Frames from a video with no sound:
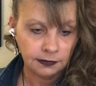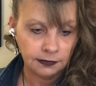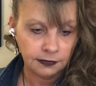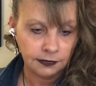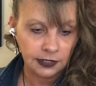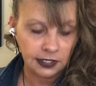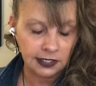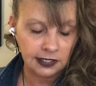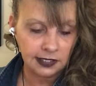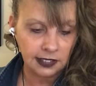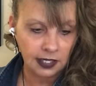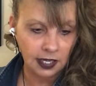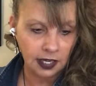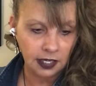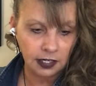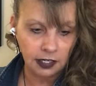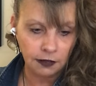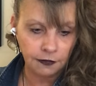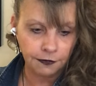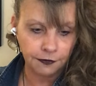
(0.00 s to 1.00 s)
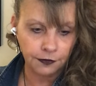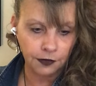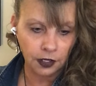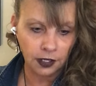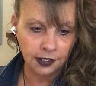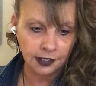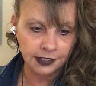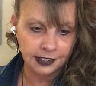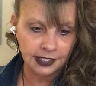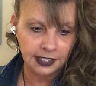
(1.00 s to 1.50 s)
It's not a
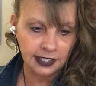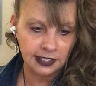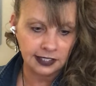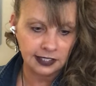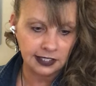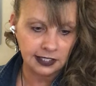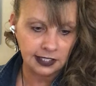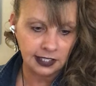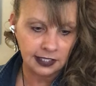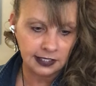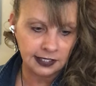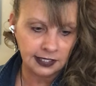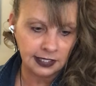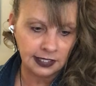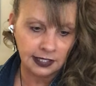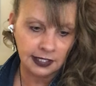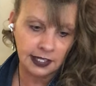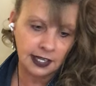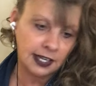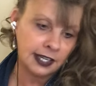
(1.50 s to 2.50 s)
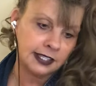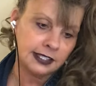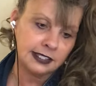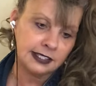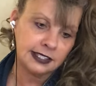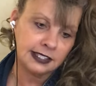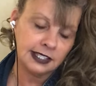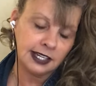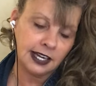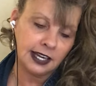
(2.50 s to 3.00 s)
fault. It's
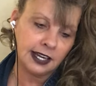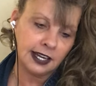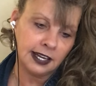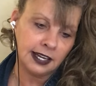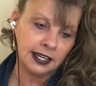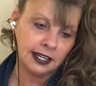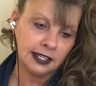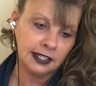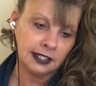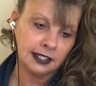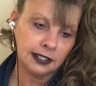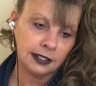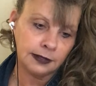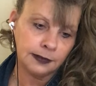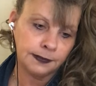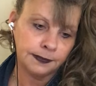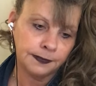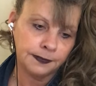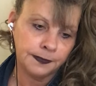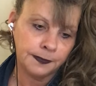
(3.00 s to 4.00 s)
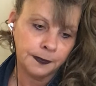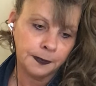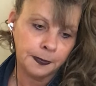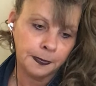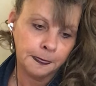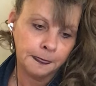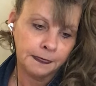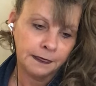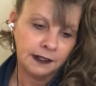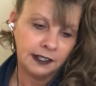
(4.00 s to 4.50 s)
not a
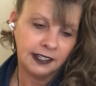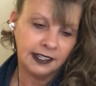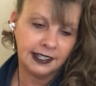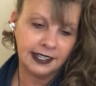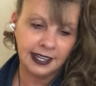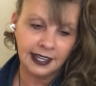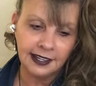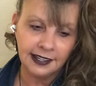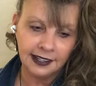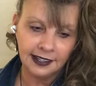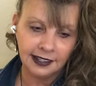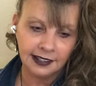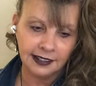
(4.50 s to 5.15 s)
kink